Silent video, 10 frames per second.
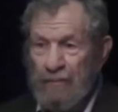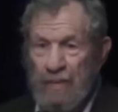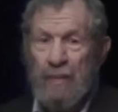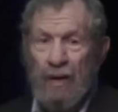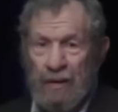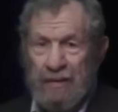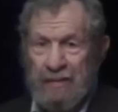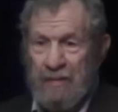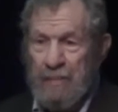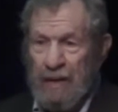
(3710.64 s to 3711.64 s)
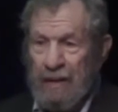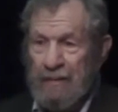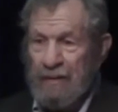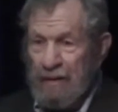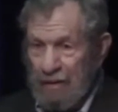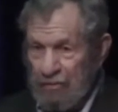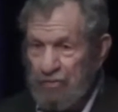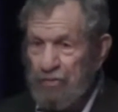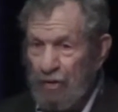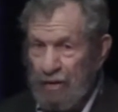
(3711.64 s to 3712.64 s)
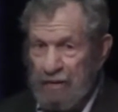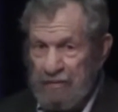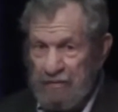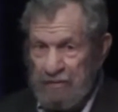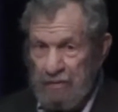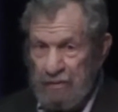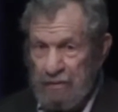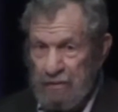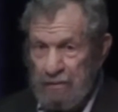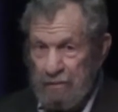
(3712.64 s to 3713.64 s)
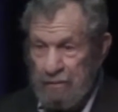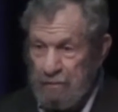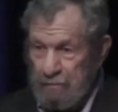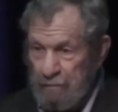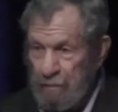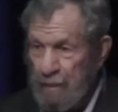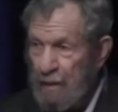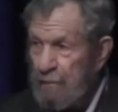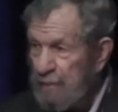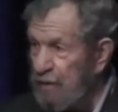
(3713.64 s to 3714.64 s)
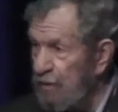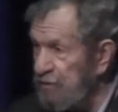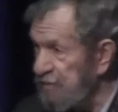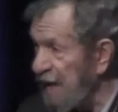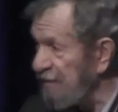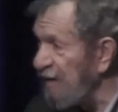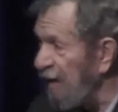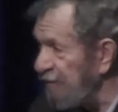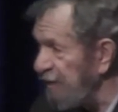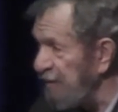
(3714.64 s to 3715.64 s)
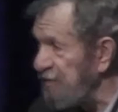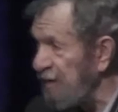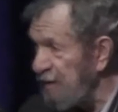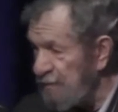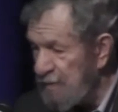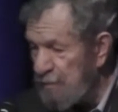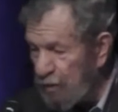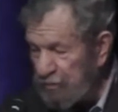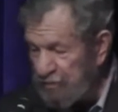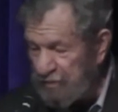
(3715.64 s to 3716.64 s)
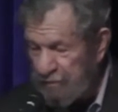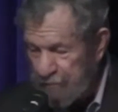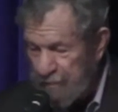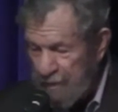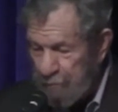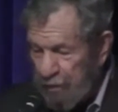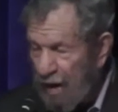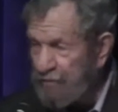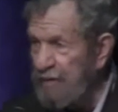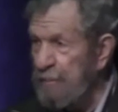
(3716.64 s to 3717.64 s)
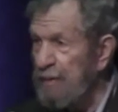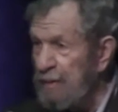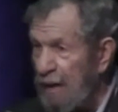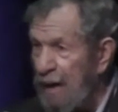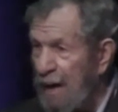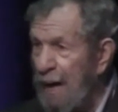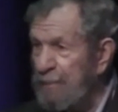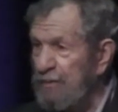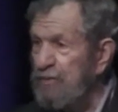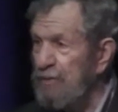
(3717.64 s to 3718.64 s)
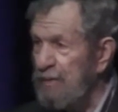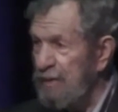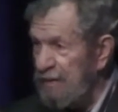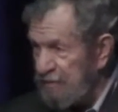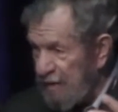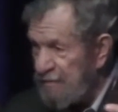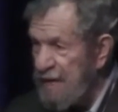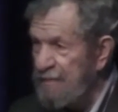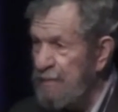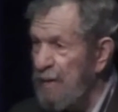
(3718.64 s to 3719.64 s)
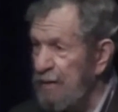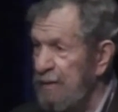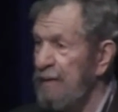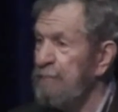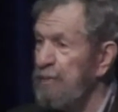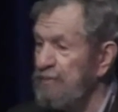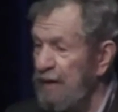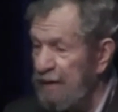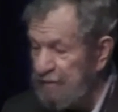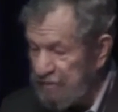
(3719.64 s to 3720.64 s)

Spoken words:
the market demand is strongest, because that's obviously the most profitable opportunities that the market provides